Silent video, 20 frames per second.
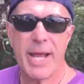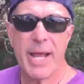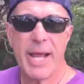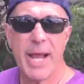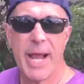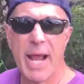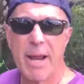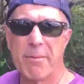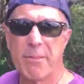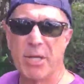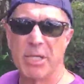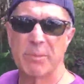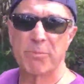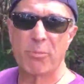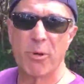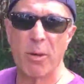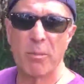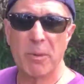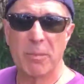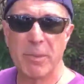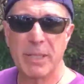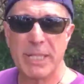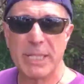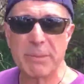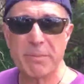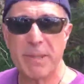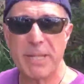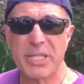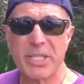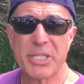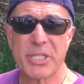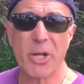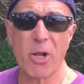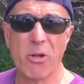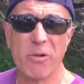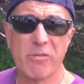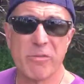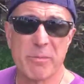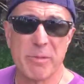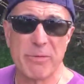And most probably it's been
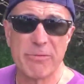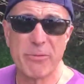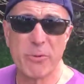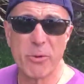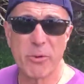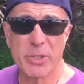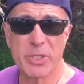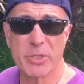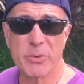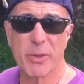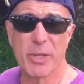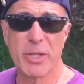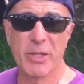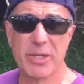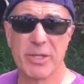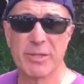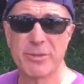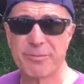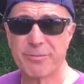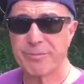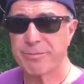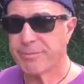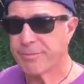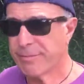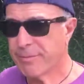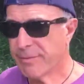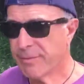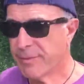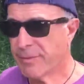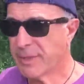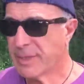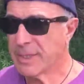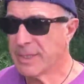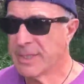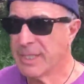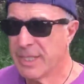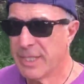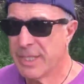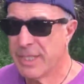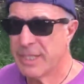solved before as well.
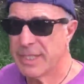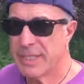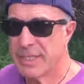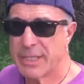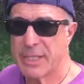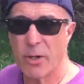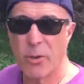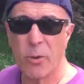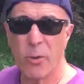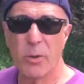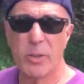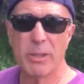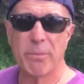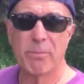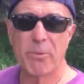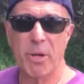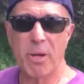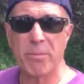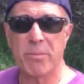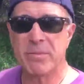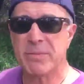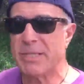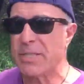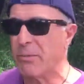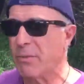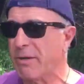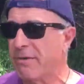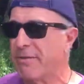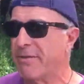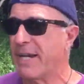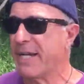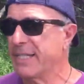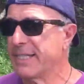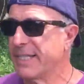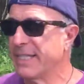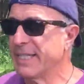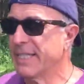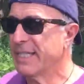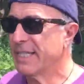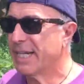So all the problems that we're
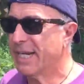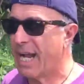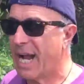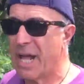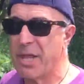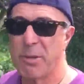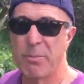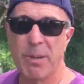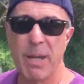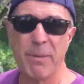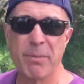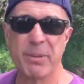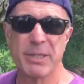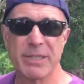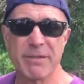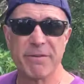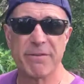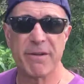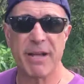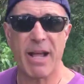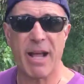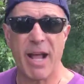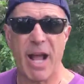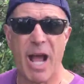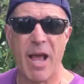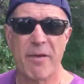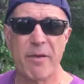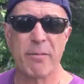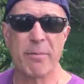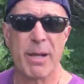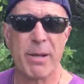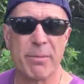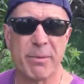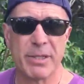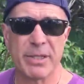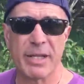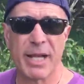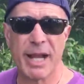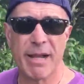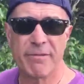facing, other people
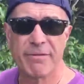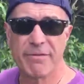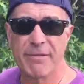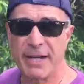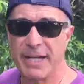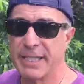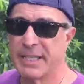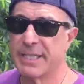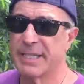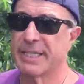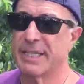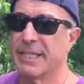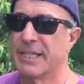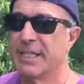have faced.